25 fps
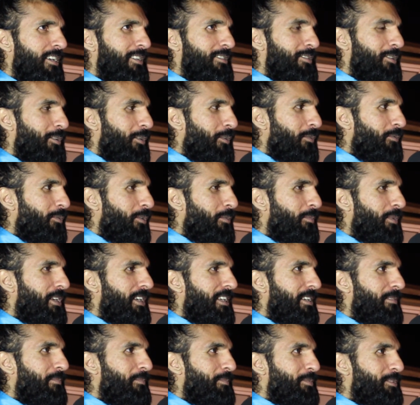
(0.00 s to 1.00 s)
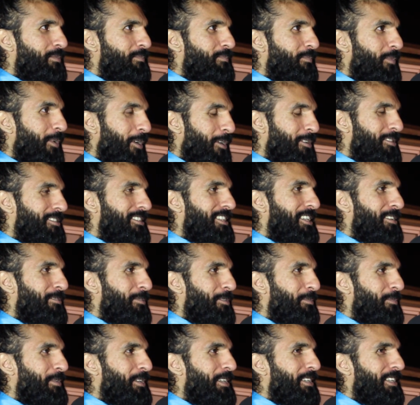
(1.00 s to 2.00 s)
So for me personally, it
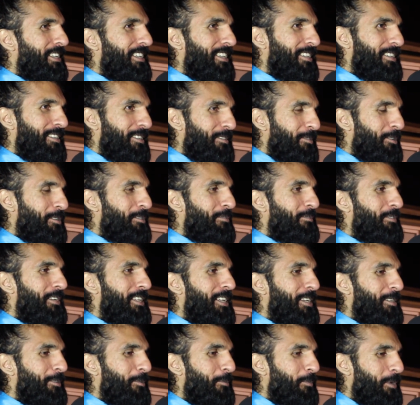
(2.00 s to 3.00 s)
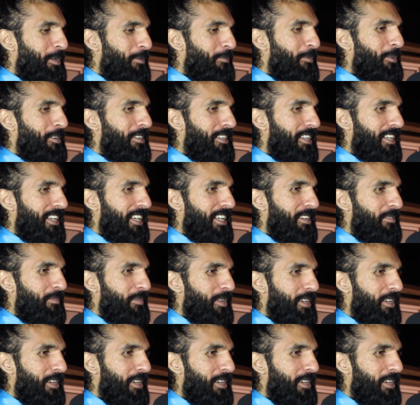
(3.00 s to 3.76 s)
would be good feeling to win one game,